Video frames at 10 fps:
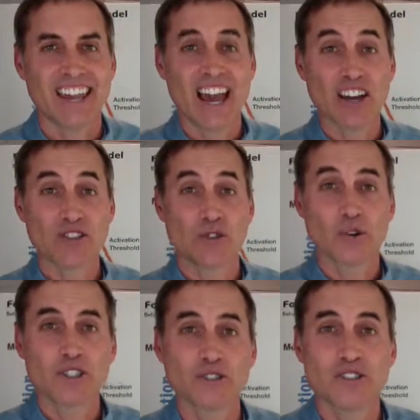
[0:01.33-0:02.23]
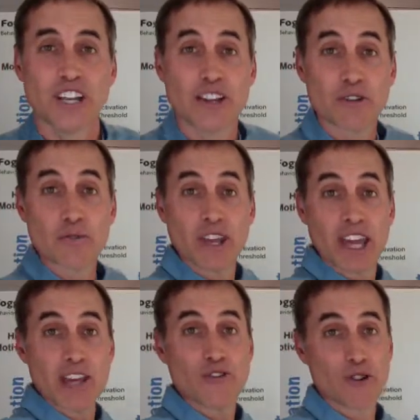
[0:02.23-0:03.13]
as you understand the
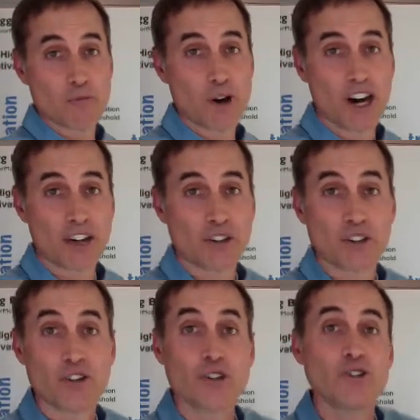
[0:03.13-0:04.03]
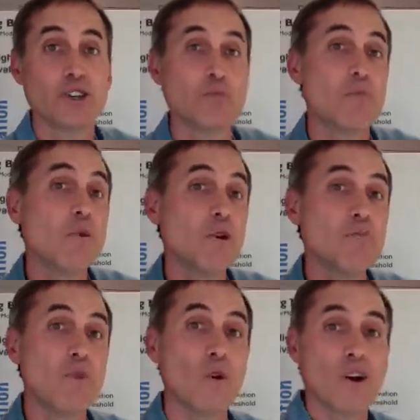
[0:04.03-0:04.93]
behavior model, you'll see more
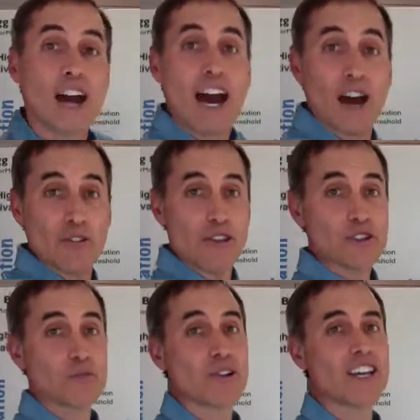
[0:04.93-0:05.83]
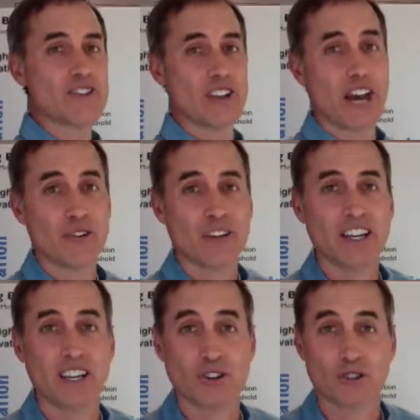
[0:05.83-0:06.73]
and more how this plays out
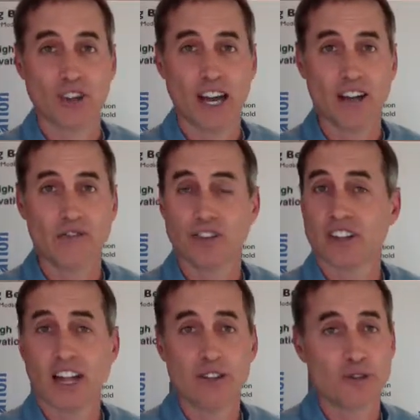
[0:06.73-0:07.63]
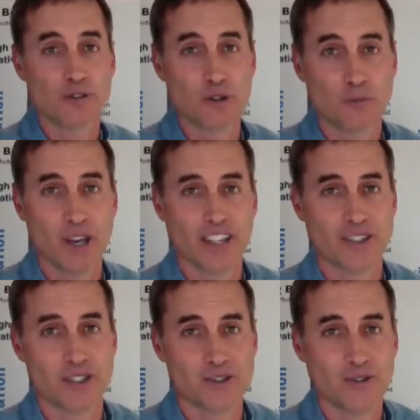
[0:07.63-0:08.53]
in your life and the life of your
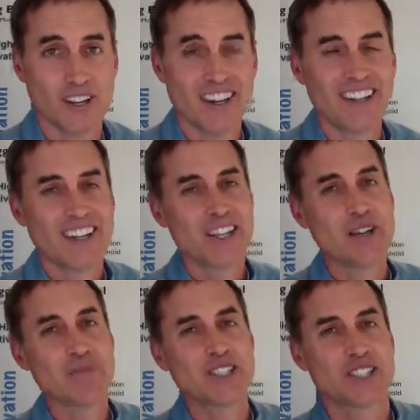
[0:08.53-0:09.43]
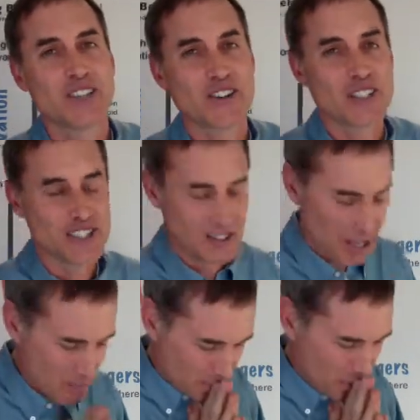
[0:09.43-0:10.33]
patients. Let me share an
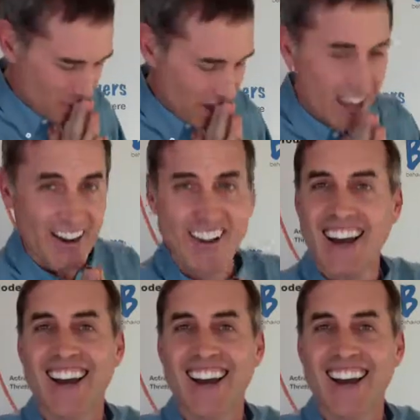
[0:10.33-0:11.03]
example. And